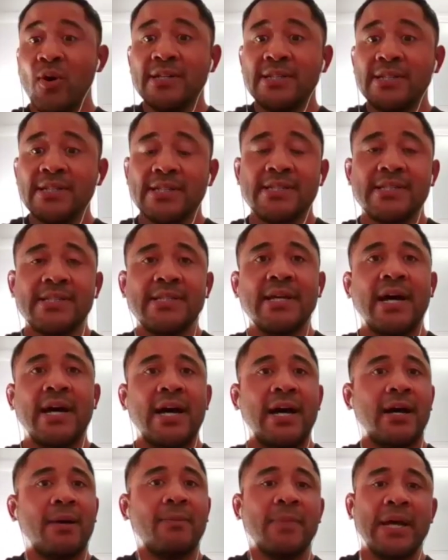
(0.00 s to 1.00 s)
I just
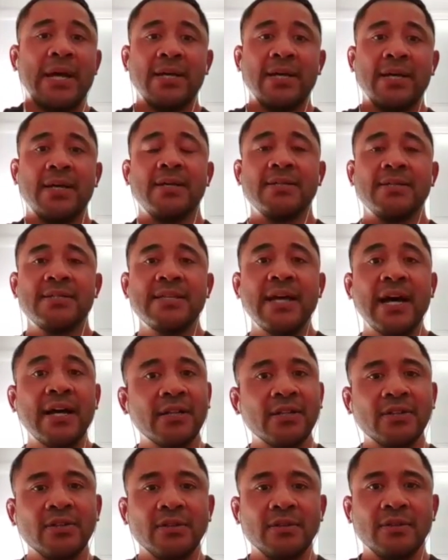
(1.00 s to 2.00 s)

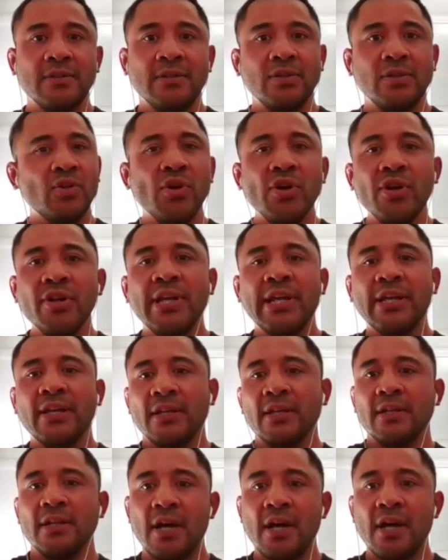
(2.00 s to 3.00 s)
started learning.
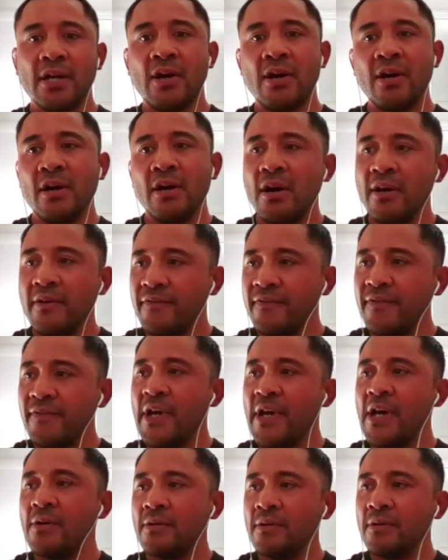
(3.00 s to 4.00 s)
Like I
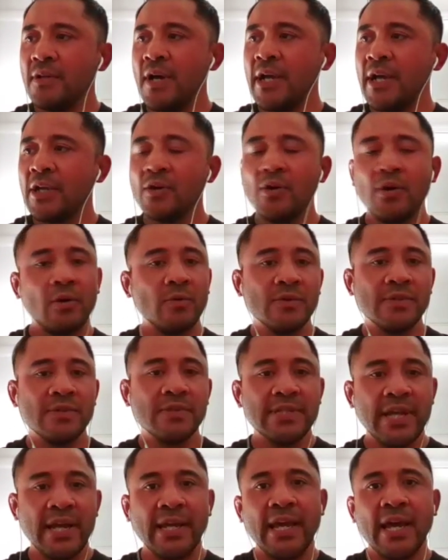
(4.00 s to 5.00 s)
felt like God was
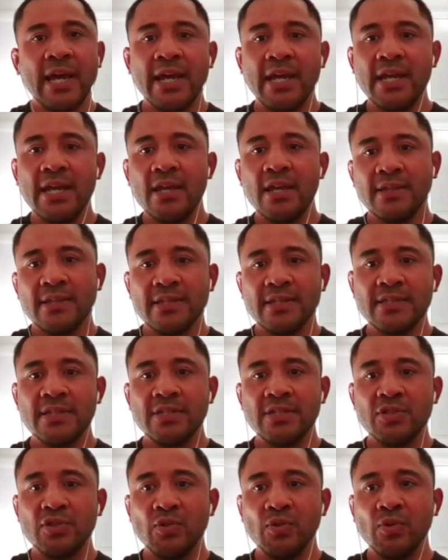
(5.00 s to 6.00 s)
saying, "Hey, this
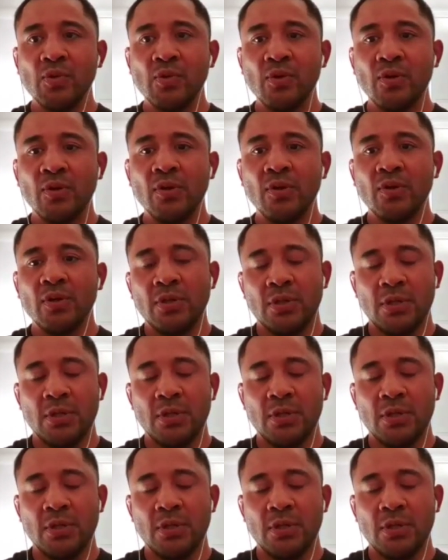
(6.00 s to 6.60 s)
is your